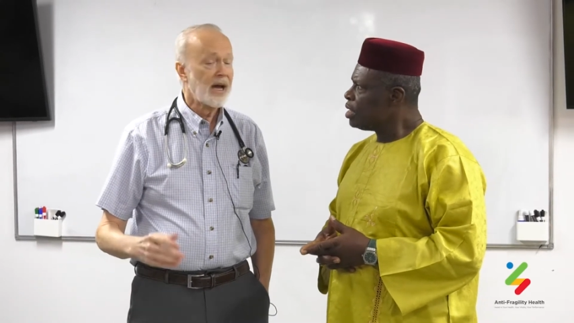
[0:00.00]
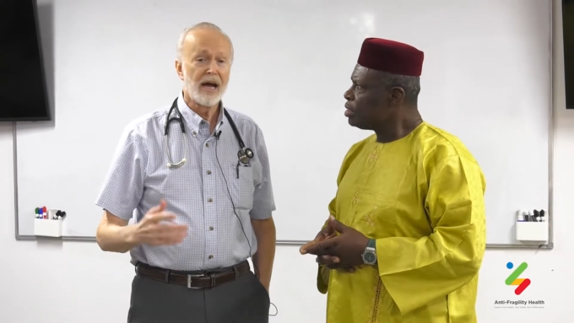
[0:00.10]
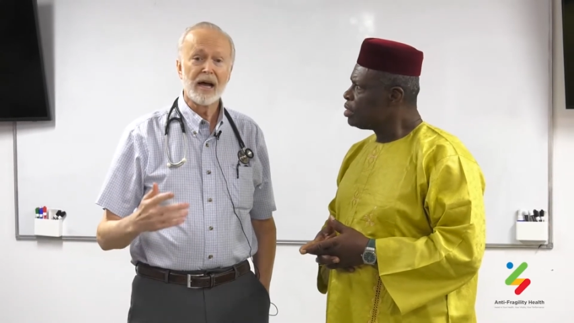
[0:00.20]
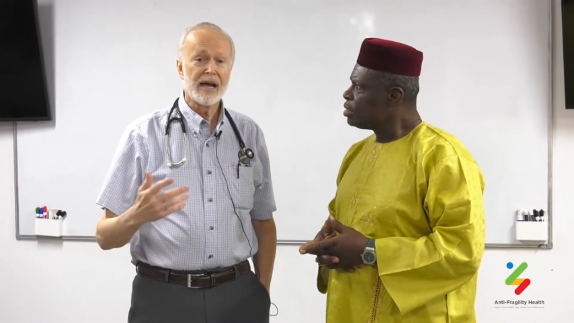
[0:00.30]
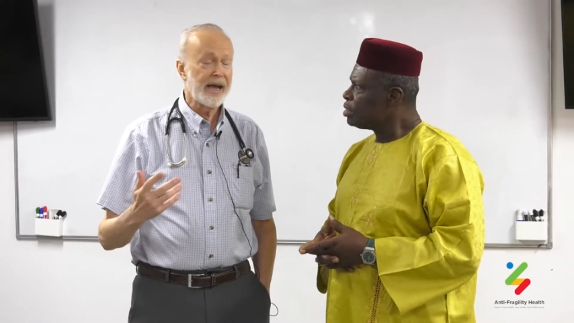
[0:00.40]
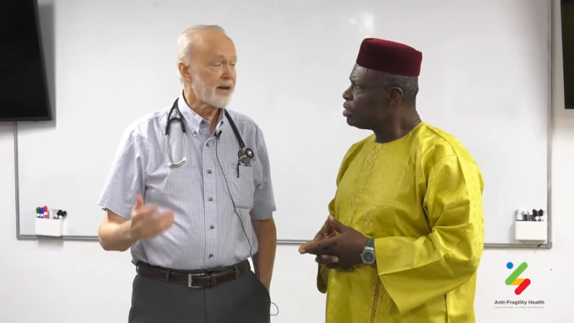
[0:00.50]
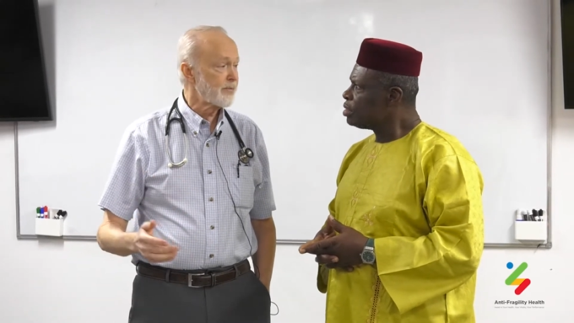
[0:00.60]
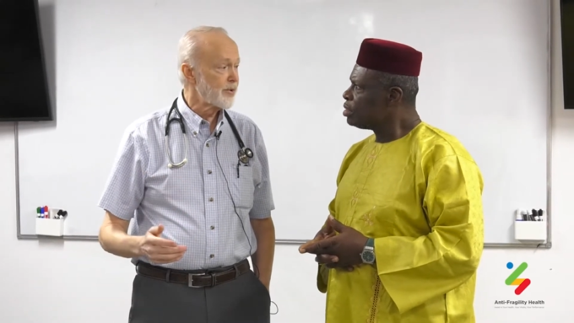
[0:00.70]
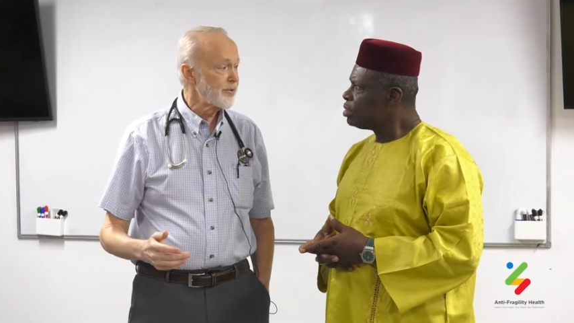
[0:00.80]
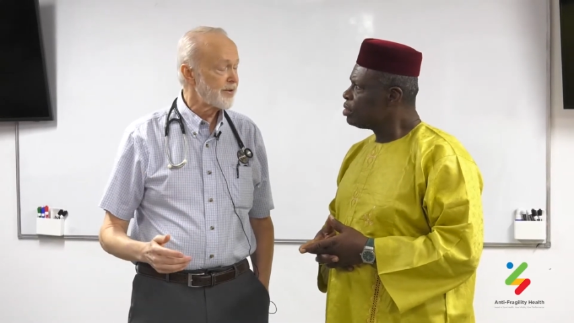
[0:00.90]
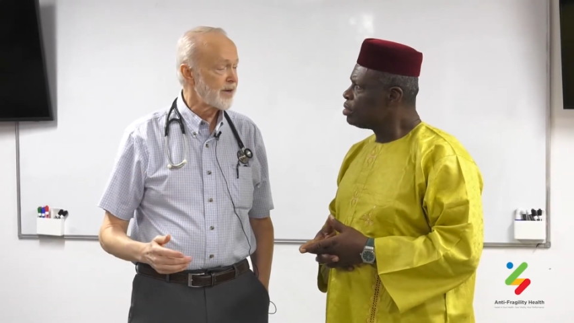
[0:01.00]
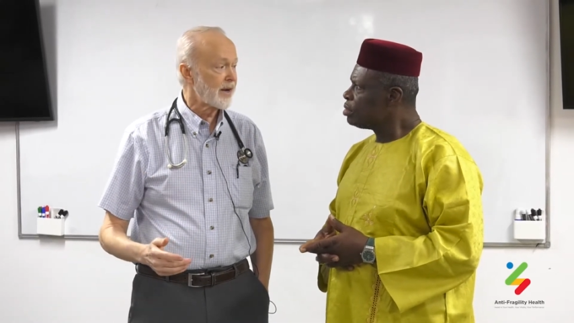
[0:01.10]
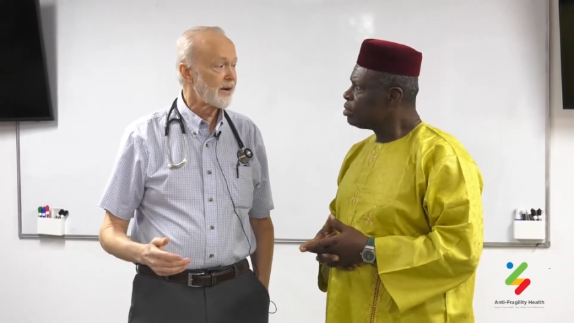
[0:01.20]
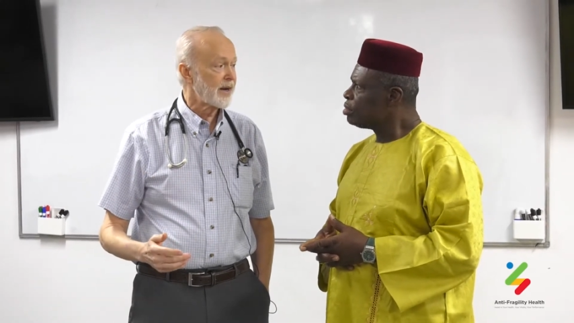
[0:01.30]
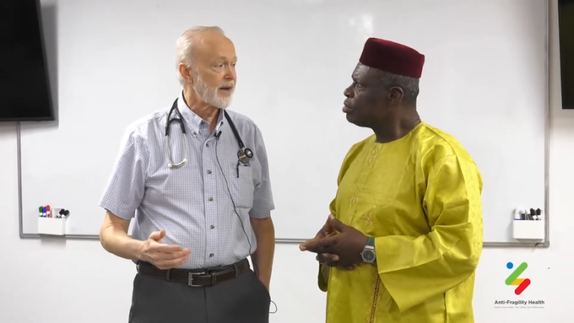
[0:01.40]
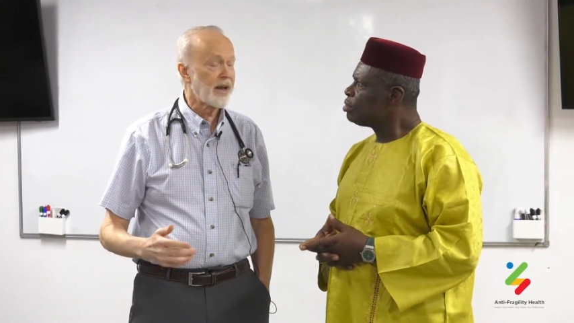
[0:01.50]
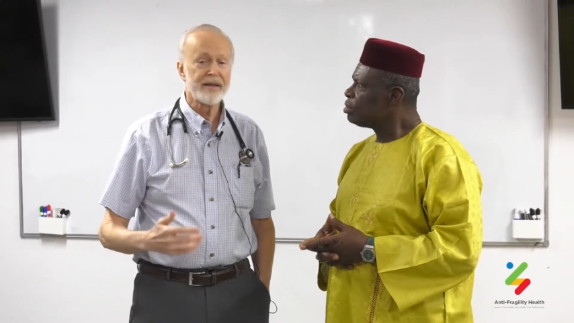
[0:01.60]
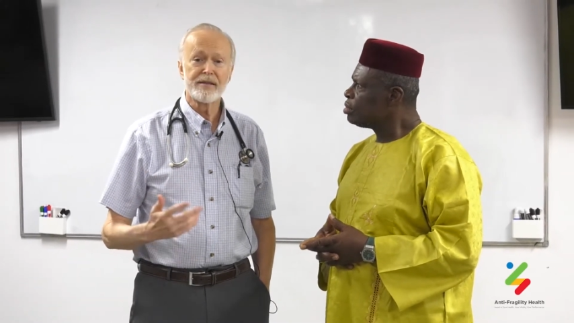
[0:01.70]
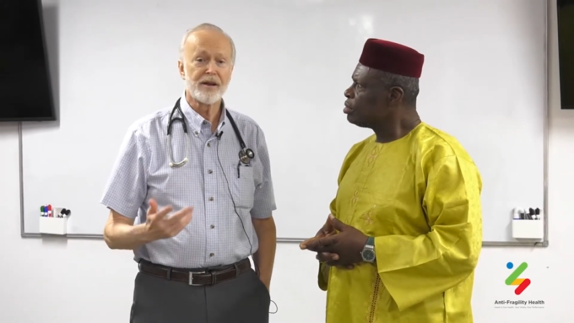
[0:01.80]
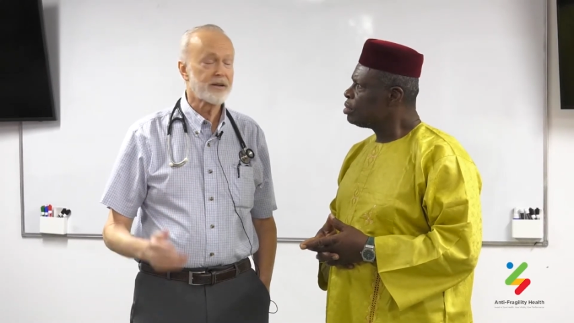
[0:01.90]
Speaker 1: uh, had a booth there, and I
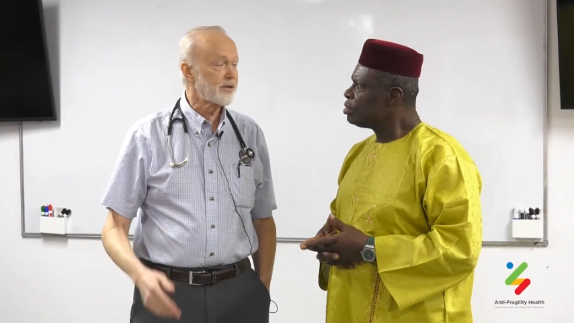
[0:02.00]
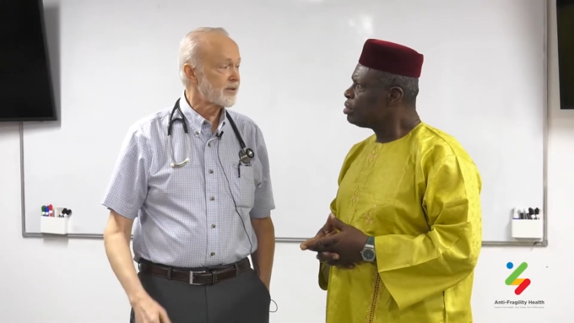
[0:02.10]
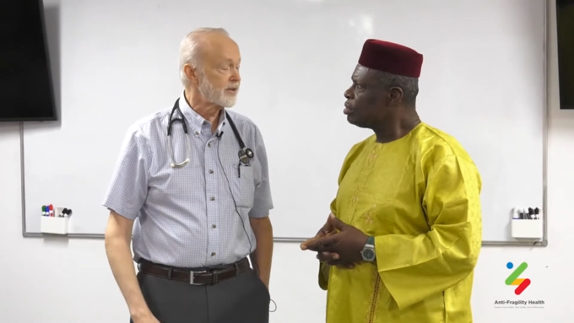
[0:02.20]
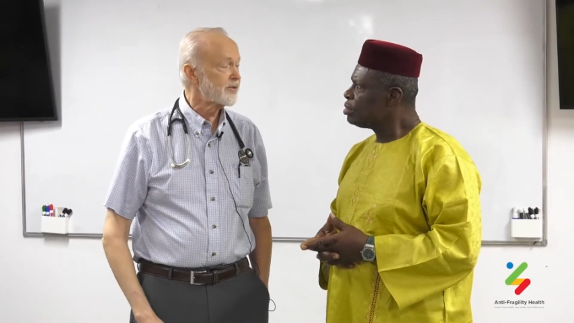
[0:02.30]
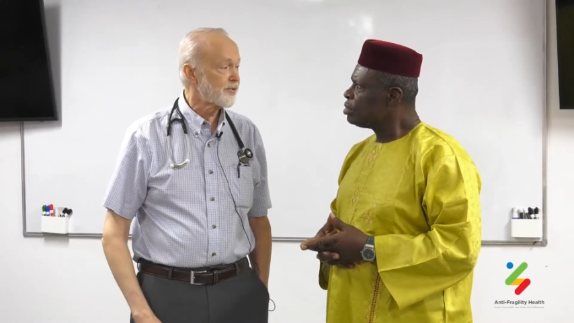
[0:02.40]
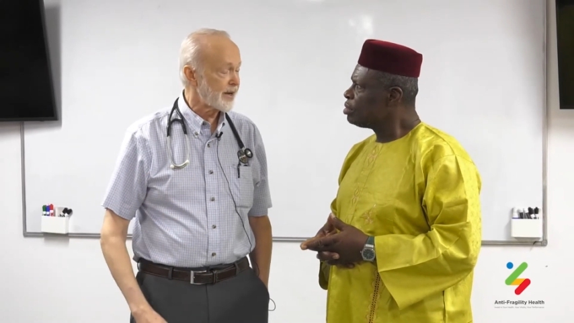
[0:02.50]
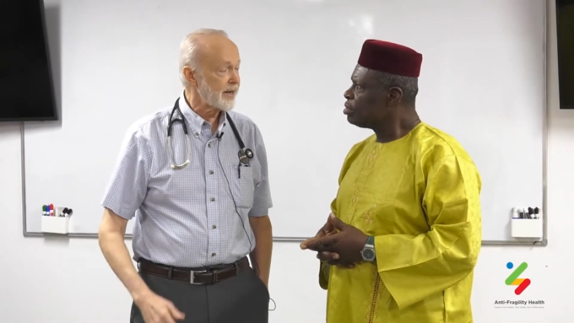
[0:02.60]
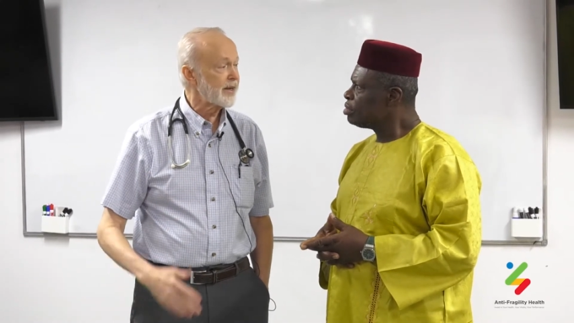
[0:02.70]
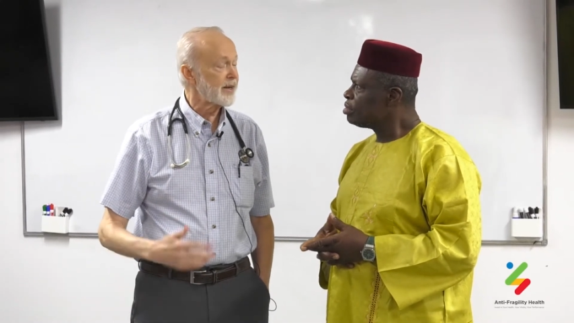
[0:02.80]
thought it looked intriguing,